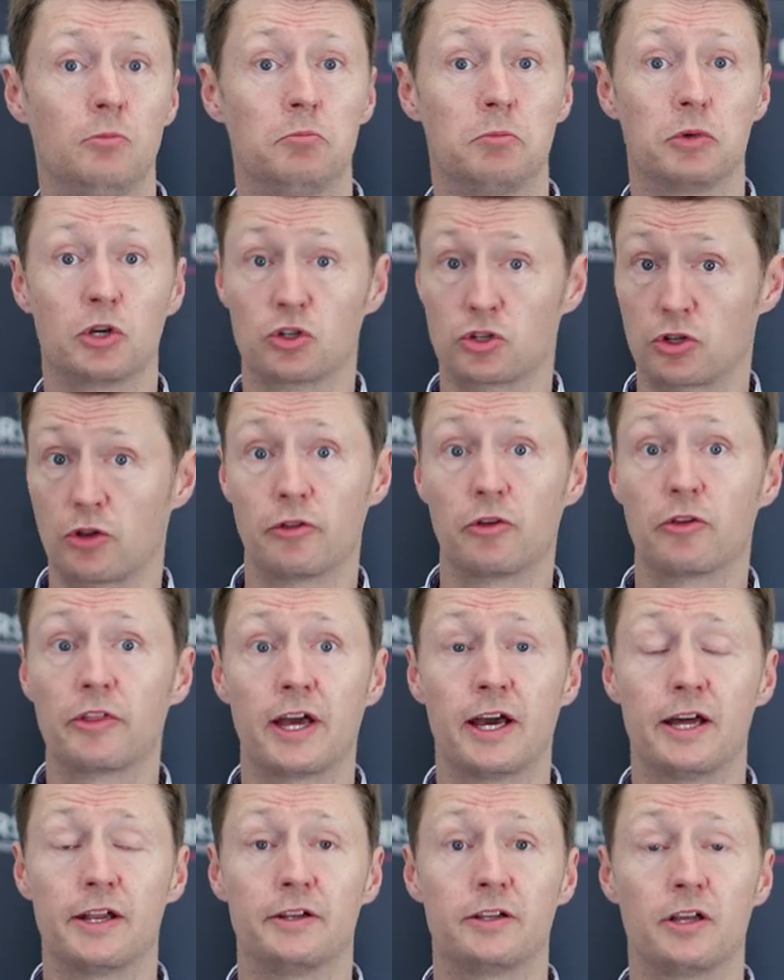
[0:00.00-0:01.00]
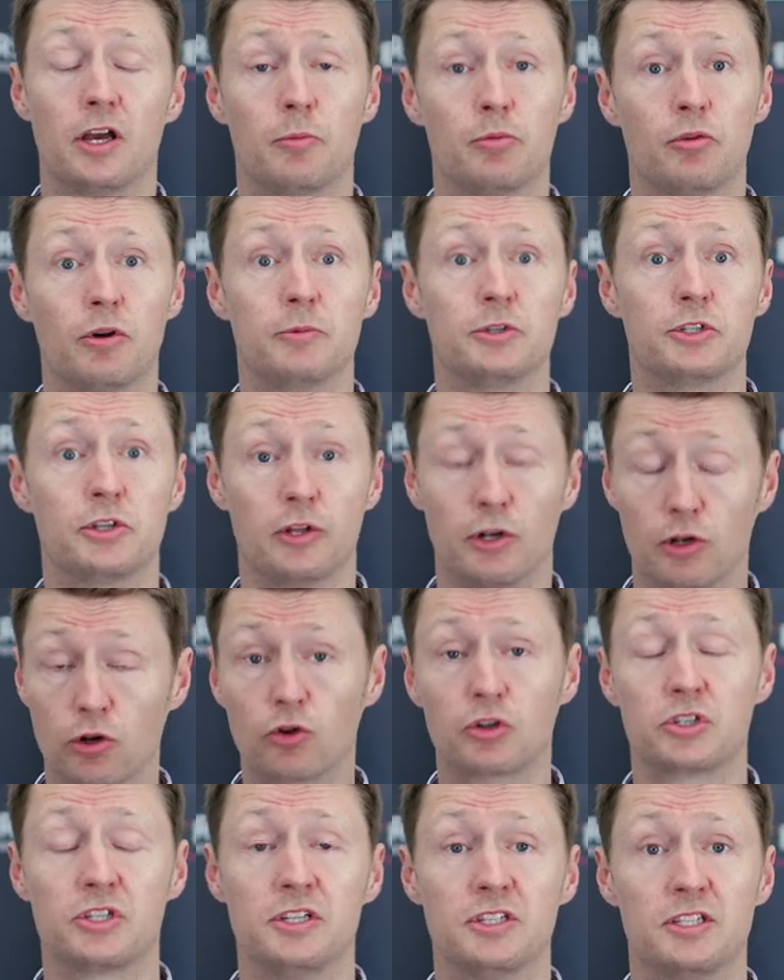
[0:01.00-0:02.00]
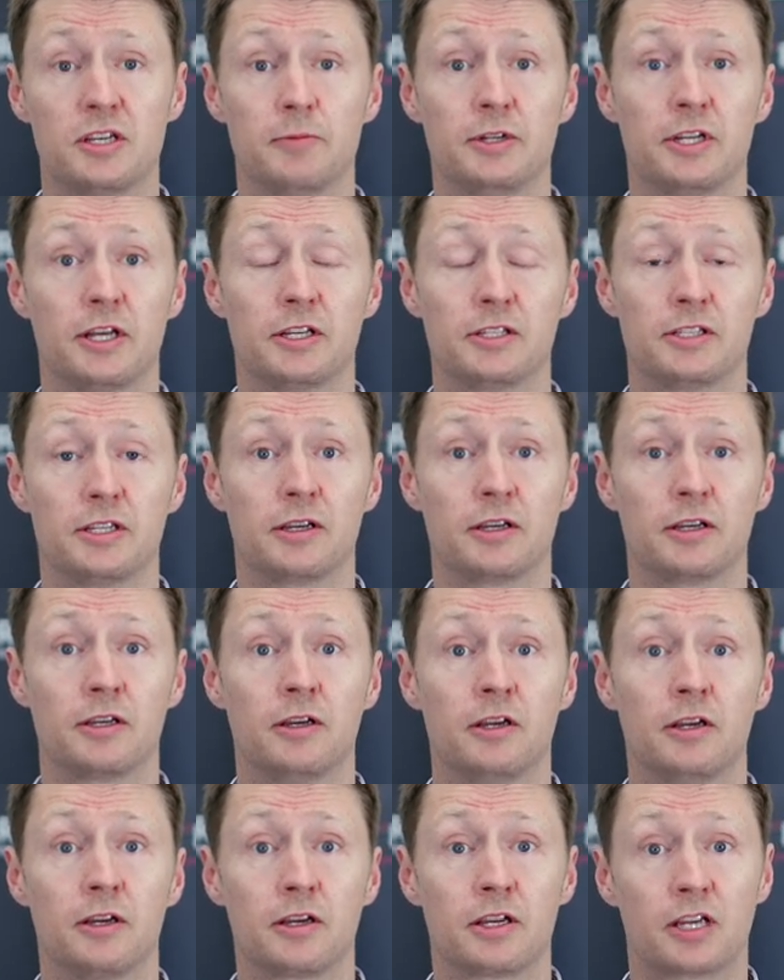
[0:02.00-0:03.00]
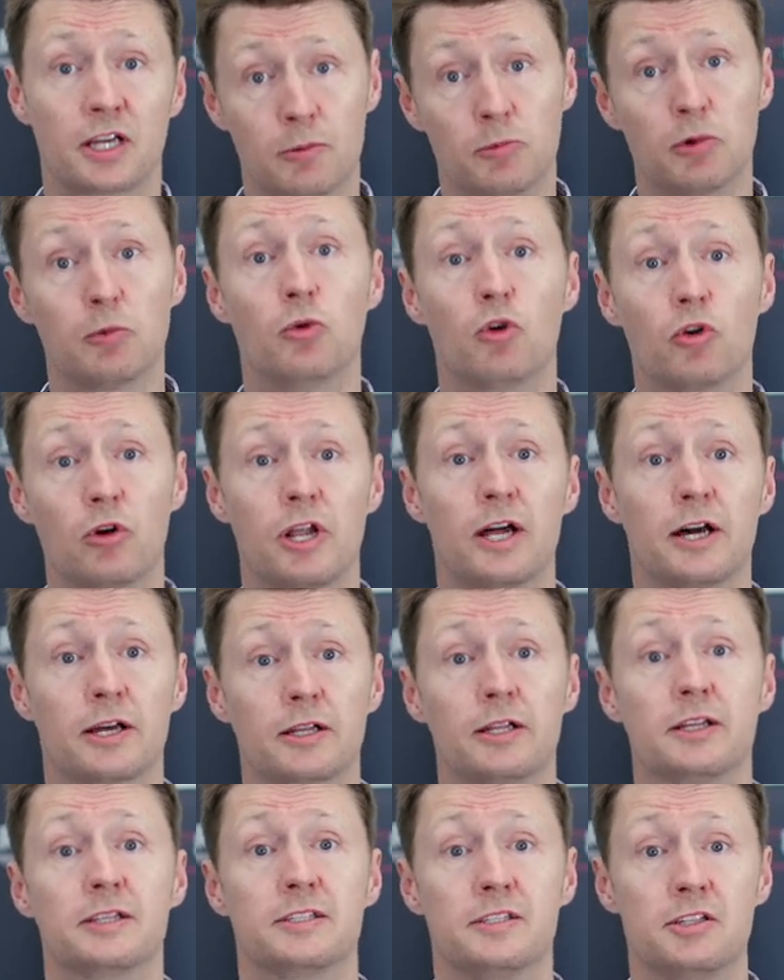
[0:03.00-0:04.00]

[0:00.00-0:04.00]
because on the other hand, a perimeter that looks intimidating can be more likely to